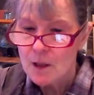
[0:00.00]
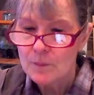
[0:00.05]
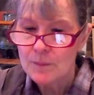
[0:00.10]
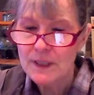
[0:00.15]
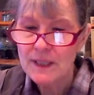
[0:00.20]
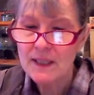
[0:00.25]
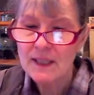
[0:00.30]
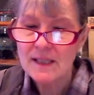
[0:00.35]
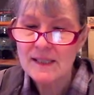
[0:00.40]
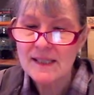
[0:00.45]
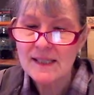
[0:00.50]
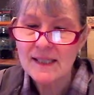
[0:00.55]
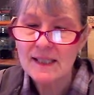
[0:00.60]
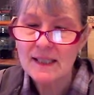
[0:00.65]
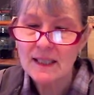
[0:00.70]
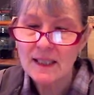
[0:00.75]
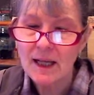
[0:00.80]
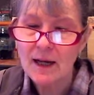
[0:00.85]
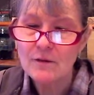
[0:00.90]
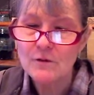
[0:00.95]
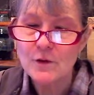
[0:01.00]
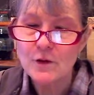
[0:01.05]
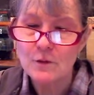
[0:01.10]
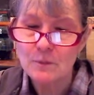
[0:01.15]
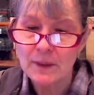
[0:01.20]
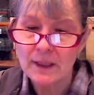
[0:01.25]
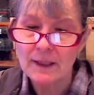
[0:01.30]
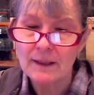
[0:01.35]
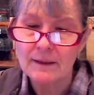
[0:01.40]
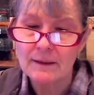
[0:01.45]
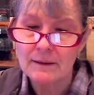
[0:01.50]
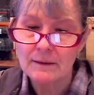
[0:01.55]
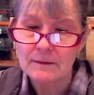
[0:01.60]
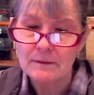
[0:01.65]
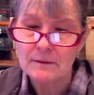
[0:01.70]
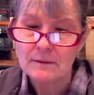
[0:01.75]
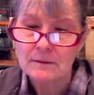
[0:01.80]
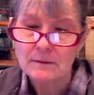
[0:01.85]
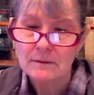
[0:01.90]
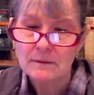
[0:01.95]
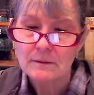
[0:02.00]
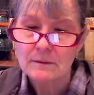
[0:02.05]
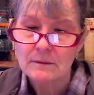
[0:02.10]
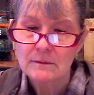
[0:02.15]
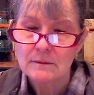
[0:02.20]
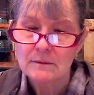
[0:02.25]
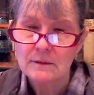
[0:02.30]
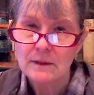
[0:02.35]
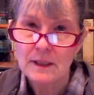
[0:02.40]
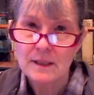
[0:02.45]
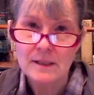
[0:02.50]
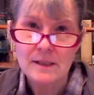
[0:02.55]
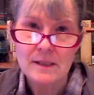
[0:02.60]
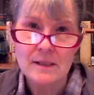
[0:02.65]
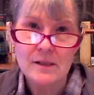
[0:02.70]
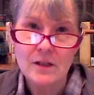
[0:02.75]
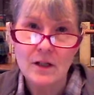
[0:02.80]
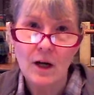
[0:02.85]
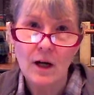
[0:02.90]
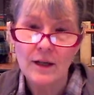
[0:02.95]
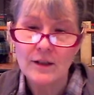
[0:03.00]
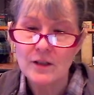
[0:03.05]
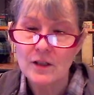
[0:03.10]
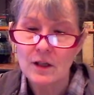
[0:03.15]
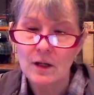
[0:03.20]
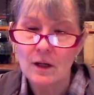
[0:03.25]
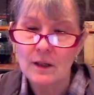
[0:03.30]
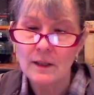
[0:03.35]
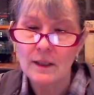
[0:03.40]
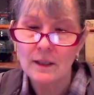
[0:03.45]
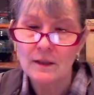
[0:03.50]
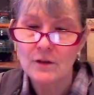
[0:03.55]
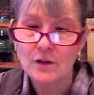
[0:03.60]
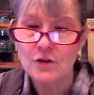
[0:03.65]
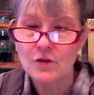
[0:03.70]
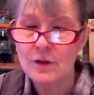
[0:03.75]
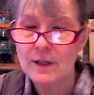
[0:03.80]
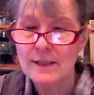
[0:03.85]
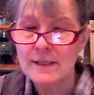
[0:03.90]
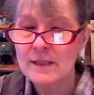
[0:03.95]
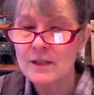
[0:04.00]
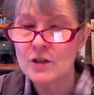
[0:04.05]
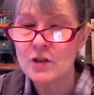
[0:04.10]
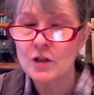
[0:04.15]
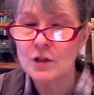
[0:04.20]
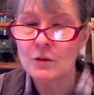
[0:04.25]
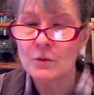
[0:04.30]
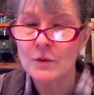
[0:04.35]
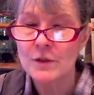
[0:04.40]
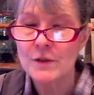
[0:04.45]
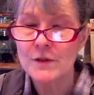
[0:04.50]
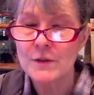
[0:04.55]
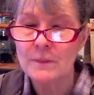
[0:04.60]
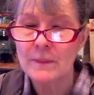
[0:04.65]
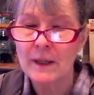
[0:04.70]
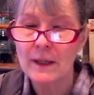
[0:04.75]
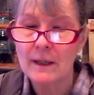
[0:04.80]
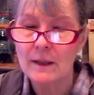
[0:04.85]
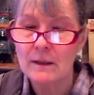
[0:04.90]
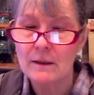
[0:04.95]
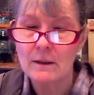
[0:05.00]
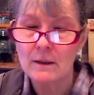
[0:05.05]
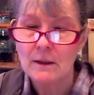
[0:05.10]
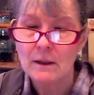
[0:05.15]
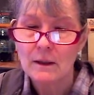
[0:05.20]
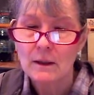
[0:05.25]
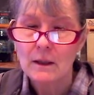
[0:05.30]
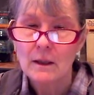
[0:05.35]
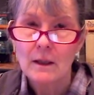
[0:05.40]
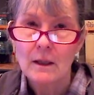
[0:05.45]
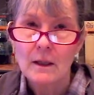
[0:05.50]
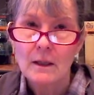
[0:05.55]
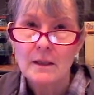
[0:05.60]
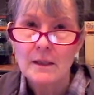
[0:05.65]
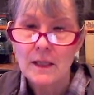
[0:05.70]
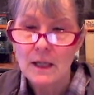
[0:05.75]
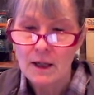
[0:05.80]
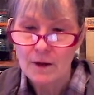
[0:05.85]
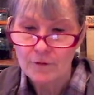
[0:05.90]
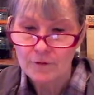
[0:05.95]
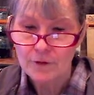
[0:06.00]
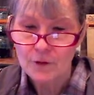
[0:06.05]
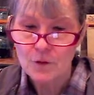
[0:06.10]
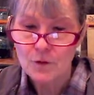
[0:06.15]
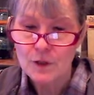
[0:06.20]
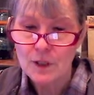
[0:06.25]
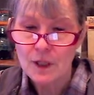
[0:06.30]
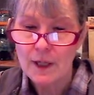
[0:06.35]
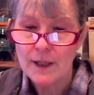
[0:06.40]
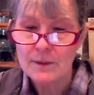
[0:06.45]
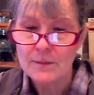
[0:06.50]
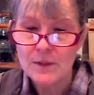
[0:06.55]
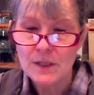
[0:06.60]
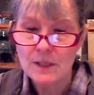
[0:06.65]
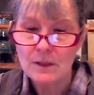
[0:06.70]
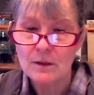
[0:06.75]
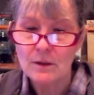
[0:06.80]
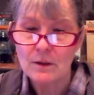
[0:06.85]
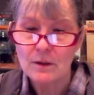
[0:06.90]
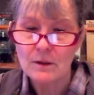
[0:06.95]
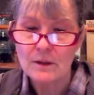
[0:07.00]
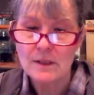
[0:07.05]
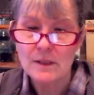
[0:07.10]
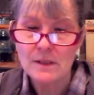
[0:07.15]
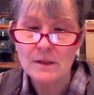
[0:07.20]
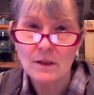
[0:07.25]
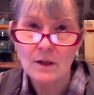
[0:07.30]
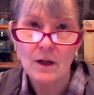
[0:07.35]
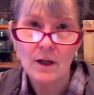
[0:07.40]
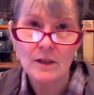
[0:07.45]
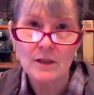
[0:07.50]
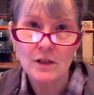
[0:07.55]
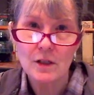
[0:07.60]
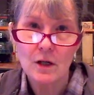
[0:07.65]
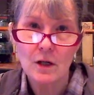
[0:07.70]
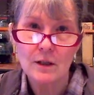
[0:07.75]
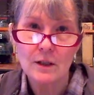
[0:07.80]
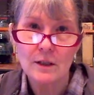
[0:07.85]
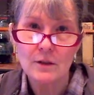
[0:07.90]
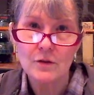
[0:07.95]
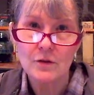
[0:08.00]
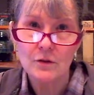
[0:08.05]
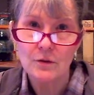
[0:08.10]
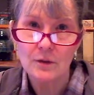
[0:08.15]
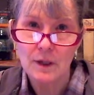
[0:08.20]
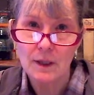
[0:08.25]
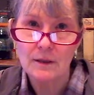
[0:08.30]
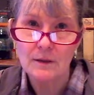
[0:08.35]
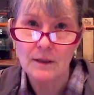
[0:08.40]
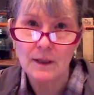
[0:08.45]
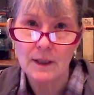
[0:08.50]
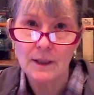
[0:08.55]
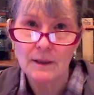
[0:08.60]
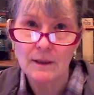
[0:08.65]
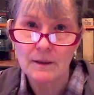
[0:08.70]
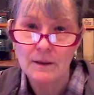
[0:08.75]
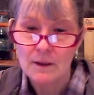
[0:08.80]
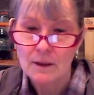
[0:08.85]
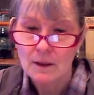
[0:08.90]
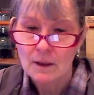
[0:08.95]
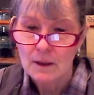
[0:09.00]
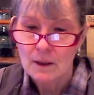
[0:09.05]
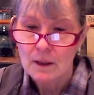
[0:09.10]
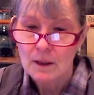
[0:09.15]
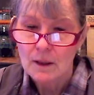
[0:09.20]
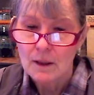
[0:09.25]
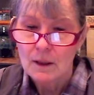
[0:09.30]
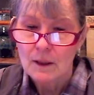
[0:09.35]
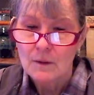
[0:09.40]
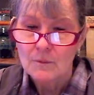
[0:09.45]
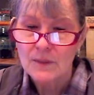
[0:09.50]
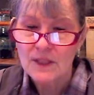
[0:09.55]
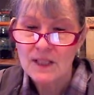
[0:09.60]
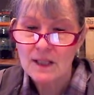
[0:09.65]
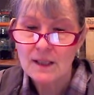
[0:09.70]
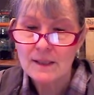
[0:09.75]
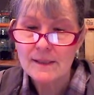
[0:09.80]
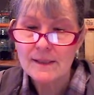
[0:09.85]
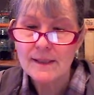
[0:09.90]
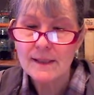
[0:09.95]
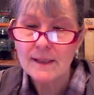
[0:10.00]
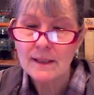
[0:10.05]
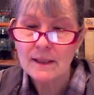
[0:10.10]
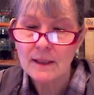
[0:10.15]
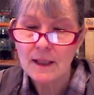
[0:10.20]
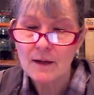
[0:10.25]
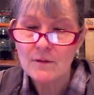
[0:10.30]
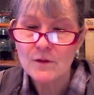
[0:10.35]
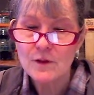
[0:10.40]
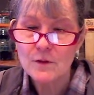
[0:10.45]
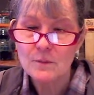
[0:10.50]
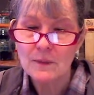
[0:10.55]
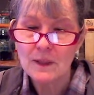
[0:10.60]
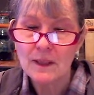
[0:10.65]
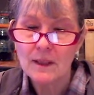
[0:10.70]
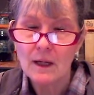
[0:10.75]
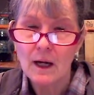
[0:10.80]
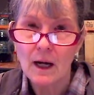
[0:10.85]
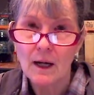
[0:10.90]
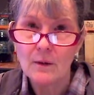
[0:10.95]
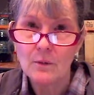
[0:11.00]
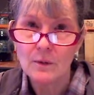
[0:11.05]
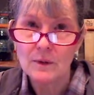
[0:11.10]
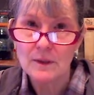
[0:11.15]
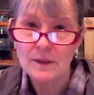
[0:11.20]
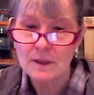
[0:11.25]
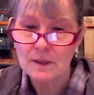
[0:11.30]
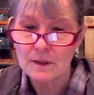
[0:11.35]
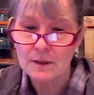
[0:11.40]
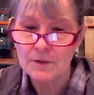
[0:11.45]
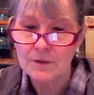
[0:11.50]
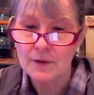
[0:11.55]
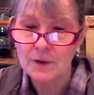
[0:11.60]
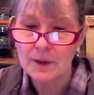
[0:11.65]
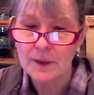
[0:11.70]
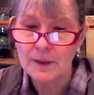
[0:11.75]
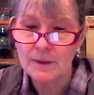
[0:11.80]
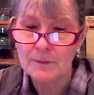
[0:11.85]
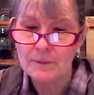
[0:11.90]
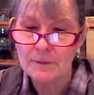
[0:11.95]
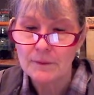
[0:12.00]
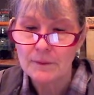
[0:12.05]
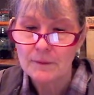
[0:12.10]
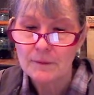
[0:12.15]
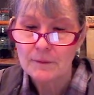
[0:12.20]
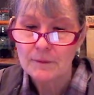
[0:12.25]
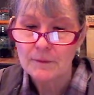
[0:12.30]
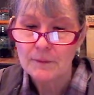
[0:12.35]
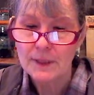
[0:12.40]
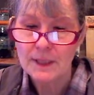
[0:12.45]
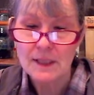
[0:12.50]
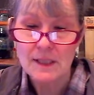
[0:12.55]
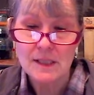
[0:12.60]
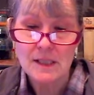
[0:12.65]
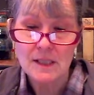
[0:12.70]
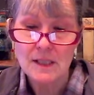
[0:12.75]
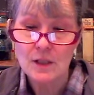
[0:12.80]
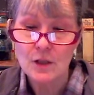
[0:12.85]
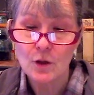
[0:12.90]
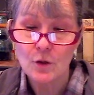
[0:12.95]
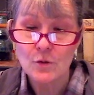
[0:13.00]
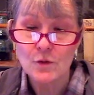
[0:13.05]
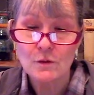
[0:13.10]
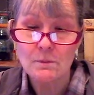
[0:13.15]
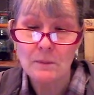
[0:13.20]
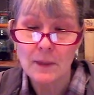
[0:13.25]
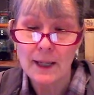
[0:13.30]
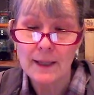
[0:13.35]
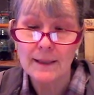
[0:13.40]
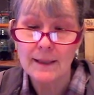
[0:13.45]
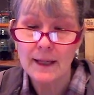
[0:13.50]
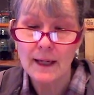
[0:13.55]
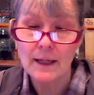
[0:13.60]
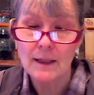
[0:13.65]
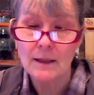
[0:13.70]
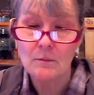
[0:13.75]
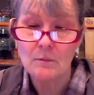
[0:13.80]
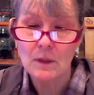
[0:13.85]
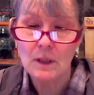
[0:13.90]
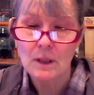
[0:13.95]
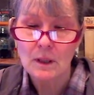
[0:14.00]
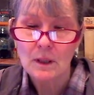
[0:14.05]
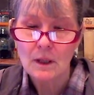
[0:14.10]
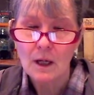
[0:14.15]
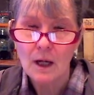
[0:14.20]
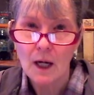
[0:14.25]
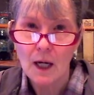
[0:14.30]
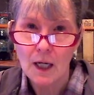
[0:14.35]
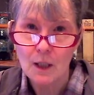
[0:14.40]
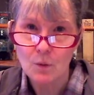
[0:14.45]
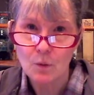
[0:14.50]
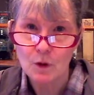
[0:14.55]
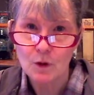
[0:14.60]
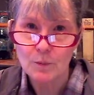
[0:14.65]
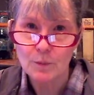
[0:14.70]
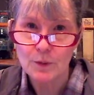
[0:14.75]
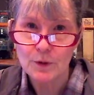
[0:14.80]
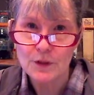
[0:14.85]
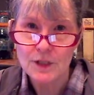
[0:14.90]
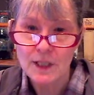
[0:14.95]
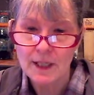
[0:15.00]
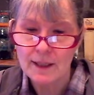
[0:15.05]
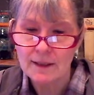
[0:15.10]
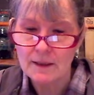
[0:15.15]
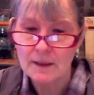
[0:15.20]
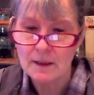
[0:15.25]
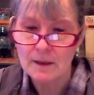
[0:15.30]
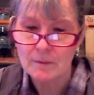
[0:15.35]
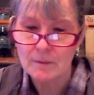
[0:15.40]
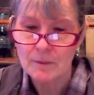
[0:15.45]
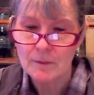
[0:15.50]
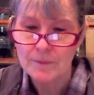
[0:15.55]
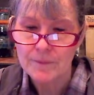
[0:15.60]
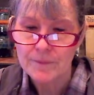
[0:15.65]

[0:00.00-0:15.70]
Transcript: Because he loves me, now, this is God talking. The transition was made a few times here. This is God talking directly. Because he loves me, I will deliver him. Because he knows my name, I will protect him.